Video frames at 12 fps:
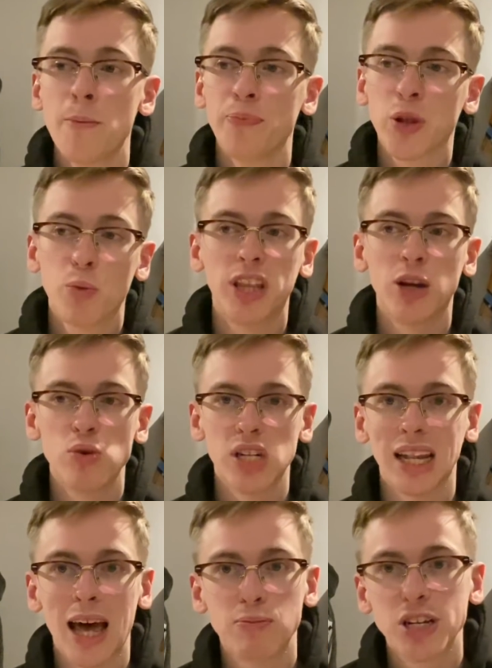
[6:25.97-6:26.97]
whether it was a
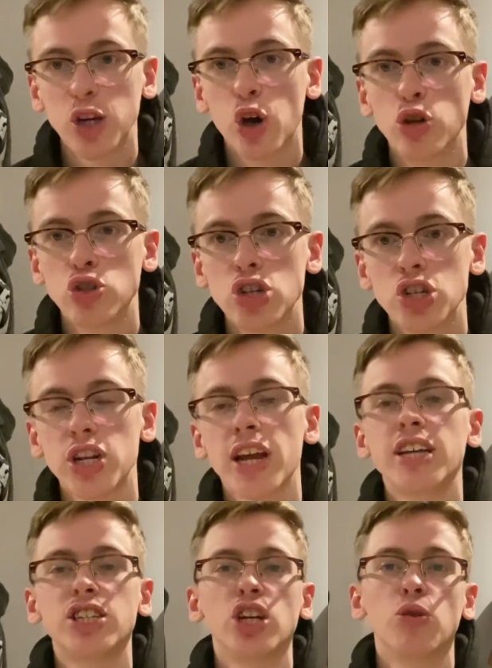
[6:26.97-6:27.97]
lapse in
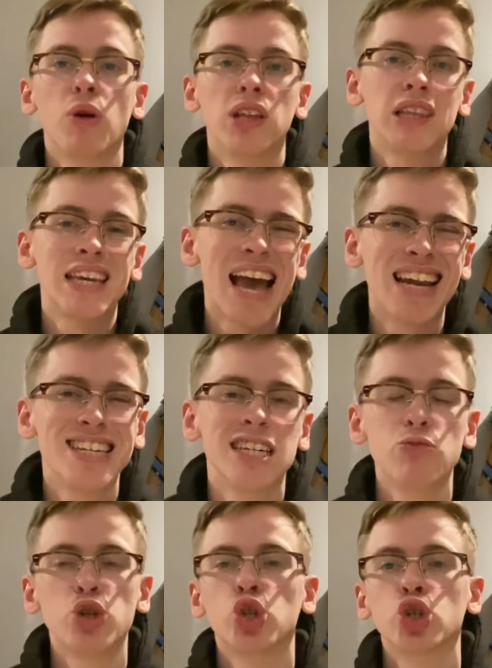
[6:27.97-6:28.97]
concentration, whether the energy
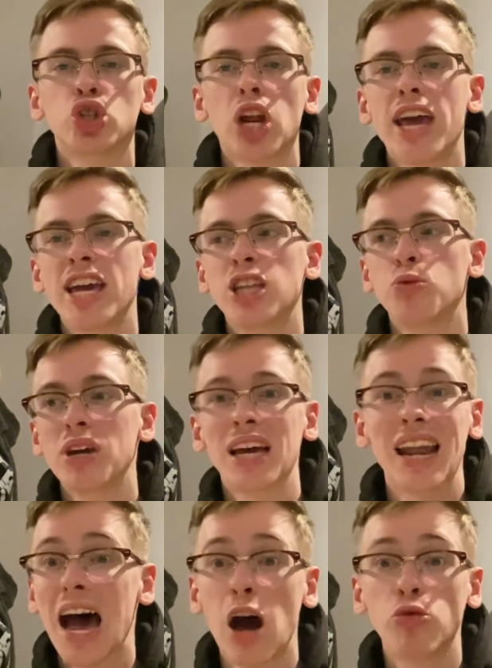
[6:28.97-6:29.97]
was just drained, we
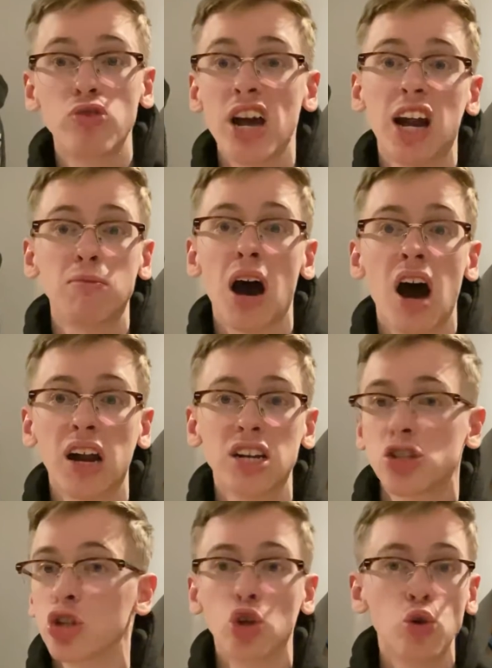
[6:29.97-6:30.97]
allowed Riyad Mahrez
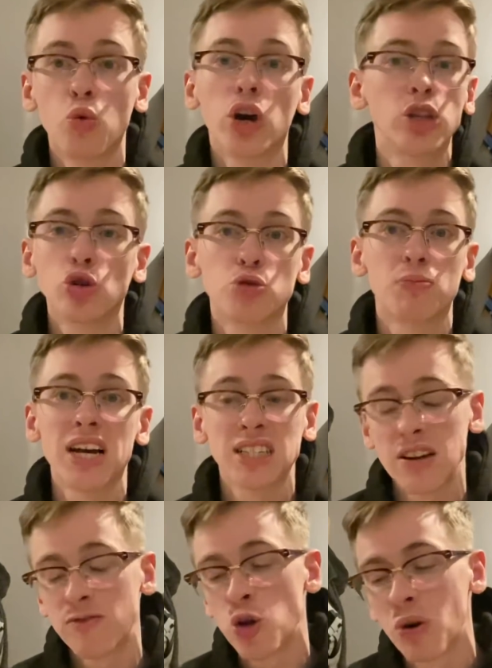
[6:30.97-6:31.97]
to do what he does best. And
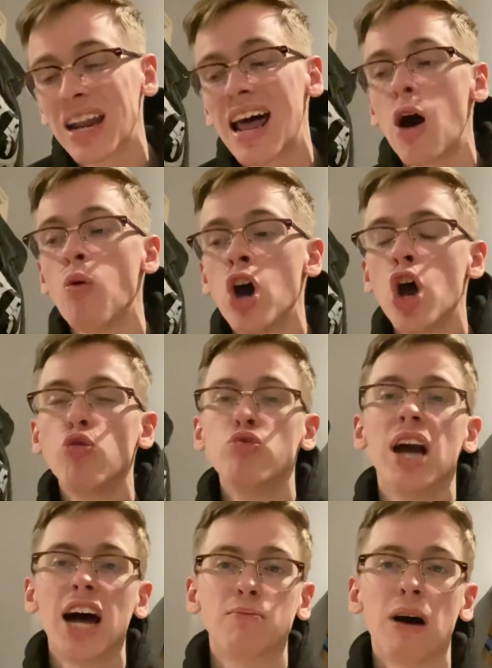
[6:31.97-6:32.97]
if you allow
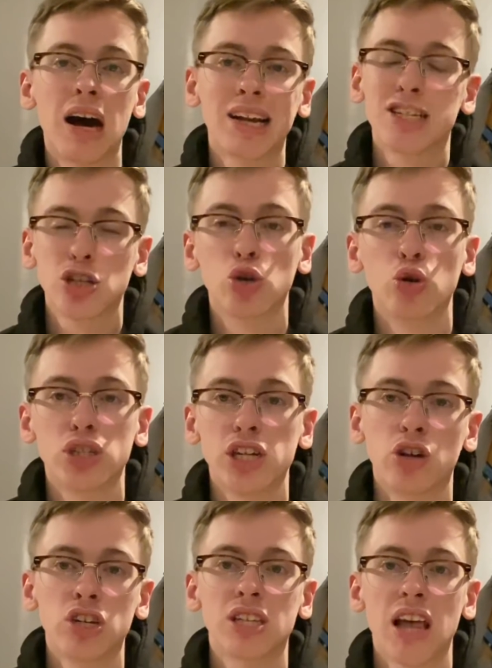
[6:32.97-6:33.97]
Riyad Mahrez to cut in
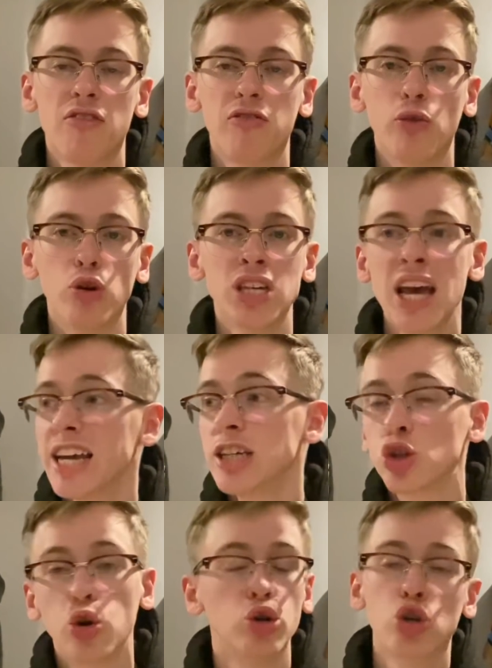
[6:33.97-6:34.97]
on his left foot, he's
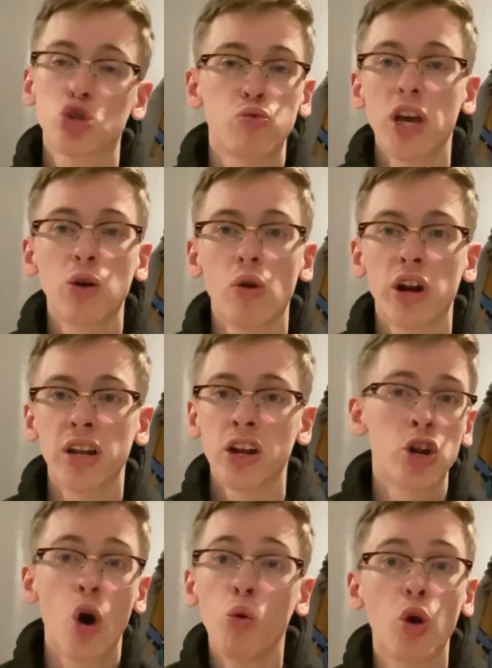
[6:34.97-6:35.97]
going to swing one in, and
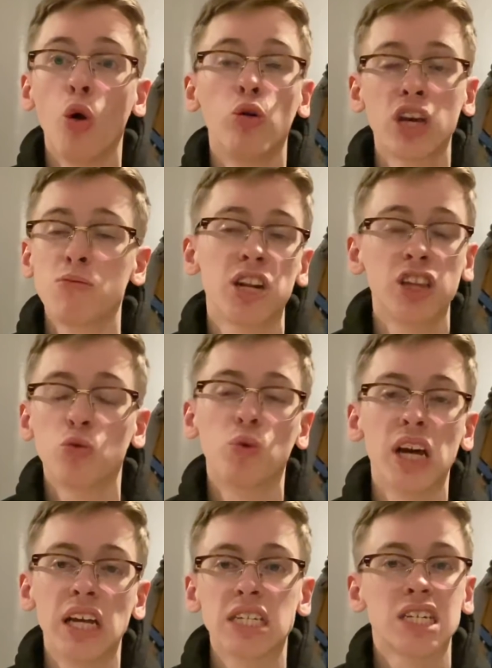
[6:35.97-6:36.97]
no goalkeeper in the
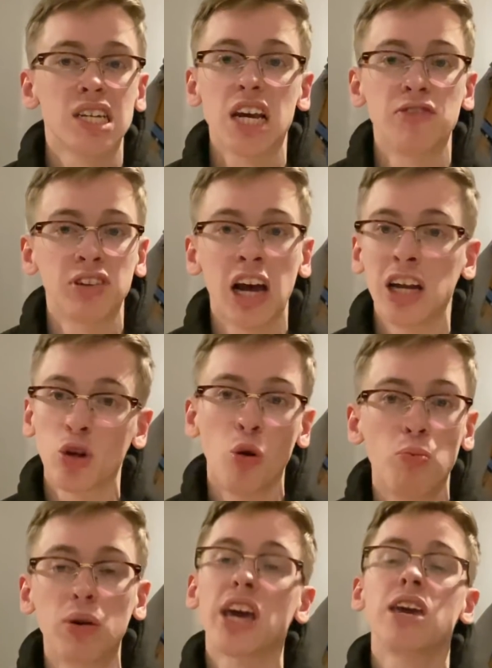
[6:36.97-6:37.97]
world is saving that. I don't
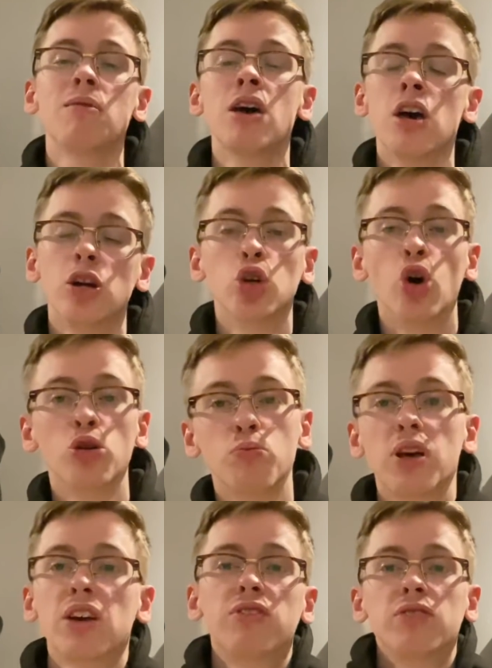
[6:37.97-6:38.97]
blame Jordan
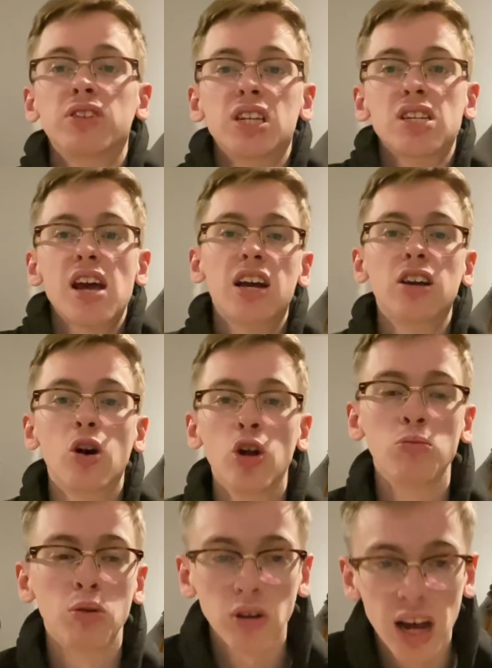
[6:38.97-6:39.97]
Pickford for the second goal,
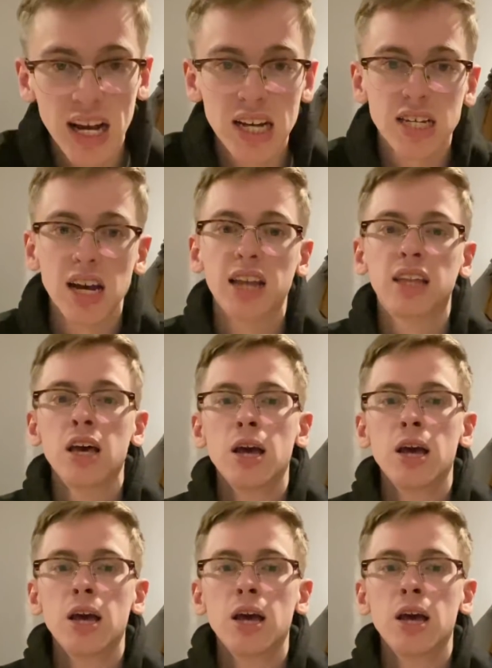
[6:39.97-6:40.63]
but like I said,